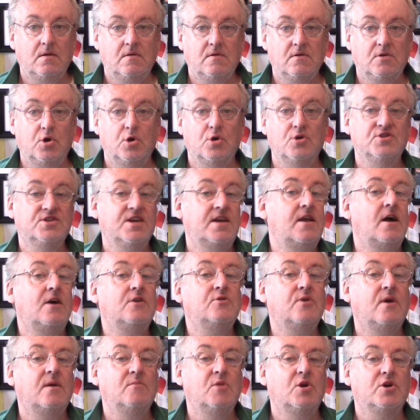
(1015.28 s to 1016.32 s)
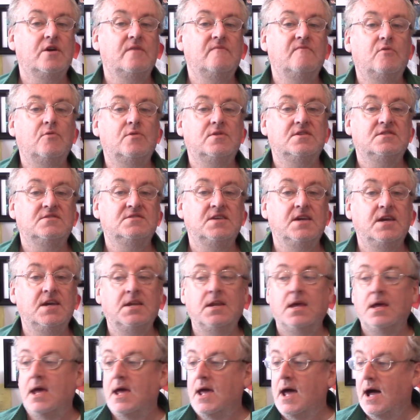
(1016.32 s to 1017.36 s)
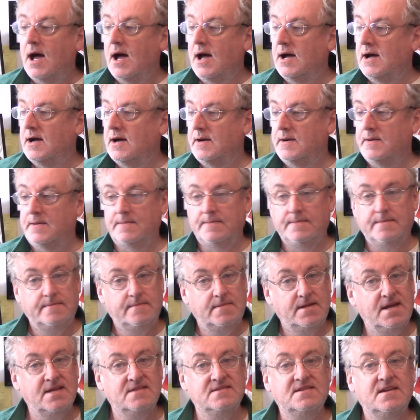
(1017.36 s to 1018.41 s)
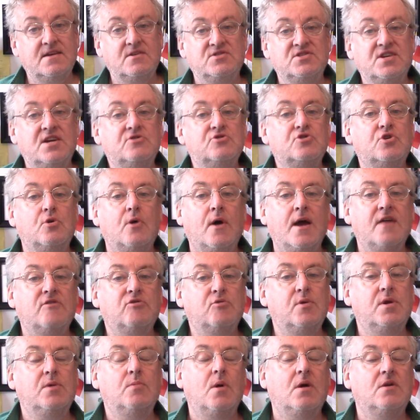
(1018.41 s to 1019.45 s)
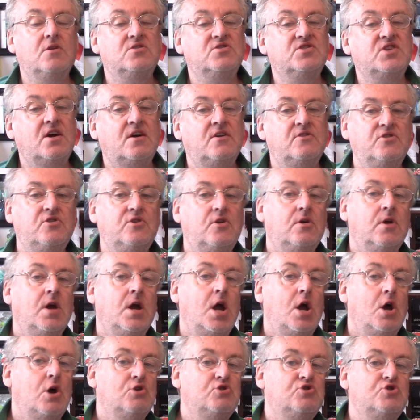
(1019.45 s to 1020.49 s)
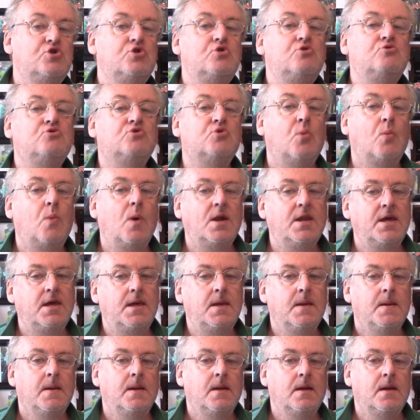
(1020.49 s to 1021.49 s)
girls 800, I'm looking forward to seeing. Uh, Hinsdale Central had three runners under 220